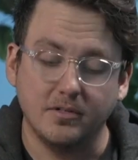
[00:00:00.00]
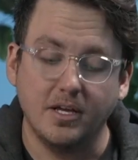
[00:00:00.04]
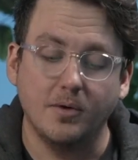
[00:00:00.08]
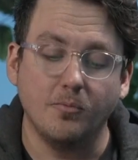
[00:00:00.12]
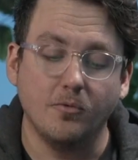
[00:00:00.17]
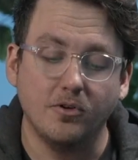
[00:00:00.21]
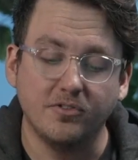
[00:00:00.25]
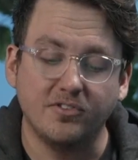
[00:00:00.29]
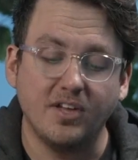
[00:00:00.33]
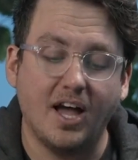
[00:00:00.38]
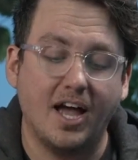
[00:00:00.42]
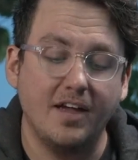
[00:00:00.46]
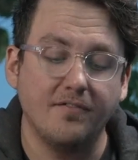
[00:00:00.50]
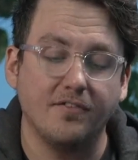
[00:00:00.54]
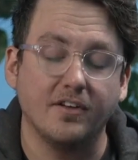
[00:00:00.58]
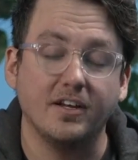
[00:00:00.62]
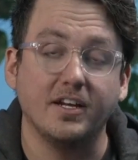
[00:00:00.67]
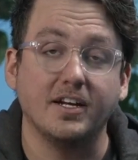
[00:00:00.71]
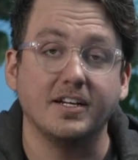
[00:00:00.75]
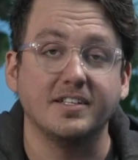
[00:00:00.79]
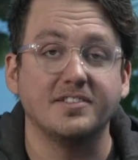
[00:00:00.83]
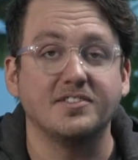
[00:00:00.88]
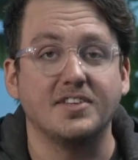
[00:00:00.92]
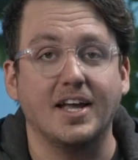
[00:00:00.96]
And we'll dive in
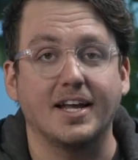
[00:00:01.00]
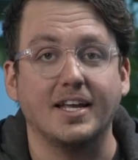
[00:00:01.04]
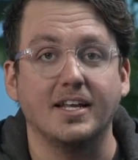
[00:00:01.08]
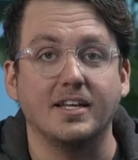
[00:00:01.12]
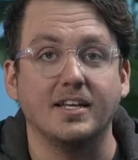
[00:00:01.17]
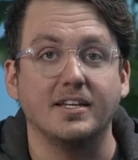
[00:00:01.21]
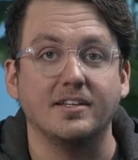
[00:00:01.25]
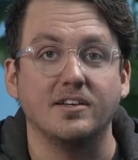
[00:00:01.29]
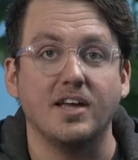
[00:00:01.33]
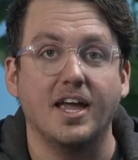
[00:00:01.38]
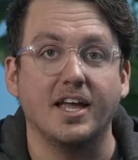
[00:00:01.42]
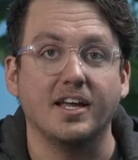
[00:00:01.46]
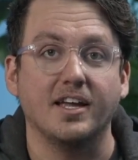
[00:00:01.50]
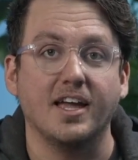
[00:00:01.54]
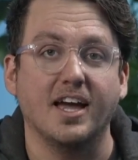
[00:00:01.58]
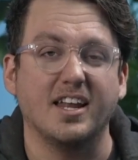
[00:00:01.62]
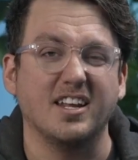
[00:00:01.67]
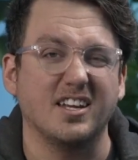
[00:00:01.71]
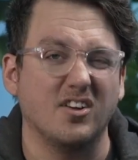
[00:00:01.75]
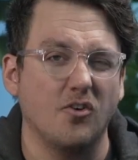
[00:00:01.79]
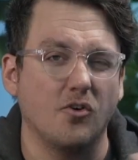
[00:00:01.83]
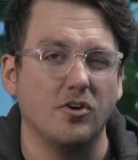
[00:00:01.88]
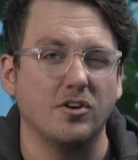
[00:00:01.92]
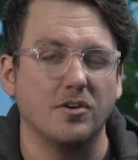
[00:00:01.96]
a second and kind of
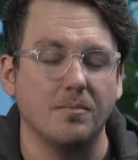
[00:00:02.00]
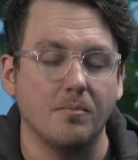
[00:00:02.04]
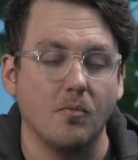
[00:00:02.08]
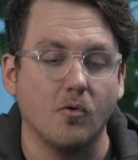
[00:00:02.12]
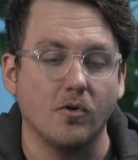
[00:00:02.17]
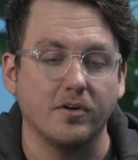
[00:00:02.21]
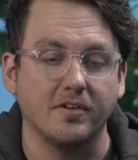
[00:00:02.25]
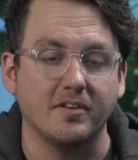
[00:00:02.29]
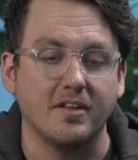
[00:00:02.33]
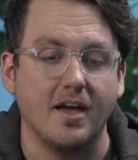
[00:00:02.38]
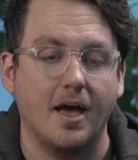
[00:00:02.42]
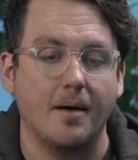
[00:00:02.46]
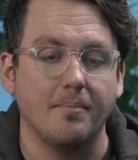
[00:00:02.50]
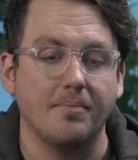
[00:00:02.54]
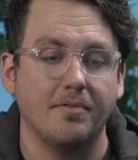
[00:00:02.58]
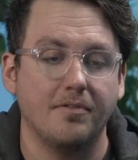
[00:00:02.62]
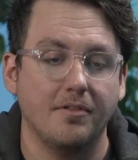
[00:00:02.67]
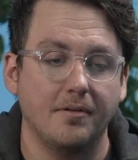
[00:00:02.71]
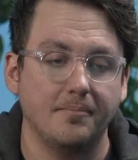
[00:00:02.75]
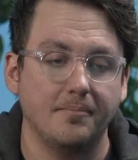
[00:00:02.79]
go into more depth.